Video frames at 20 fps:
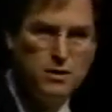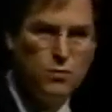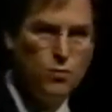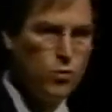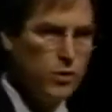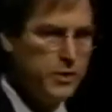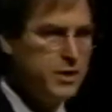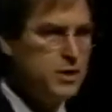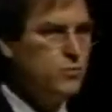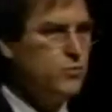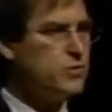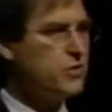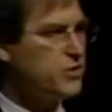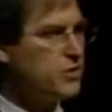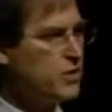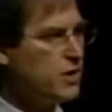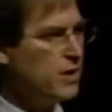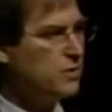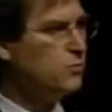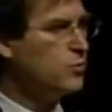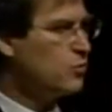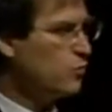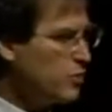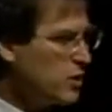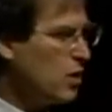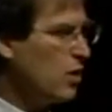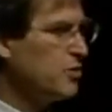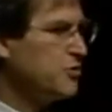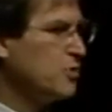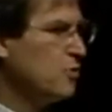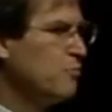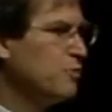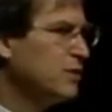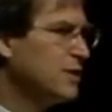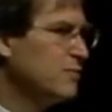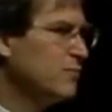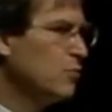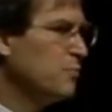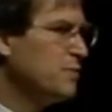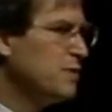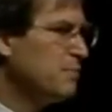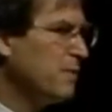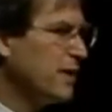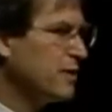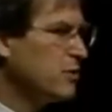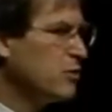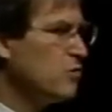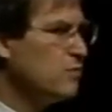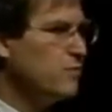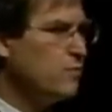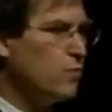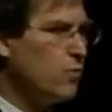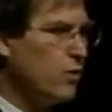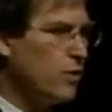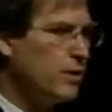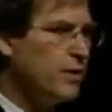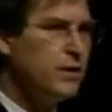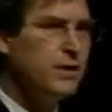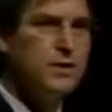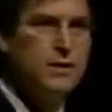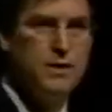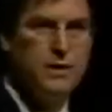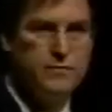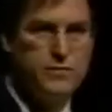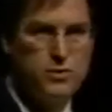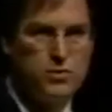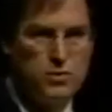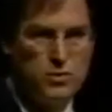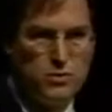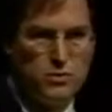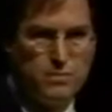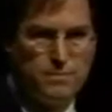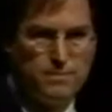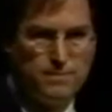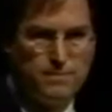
working with Sun, which we also believe will be by Q4 of this year.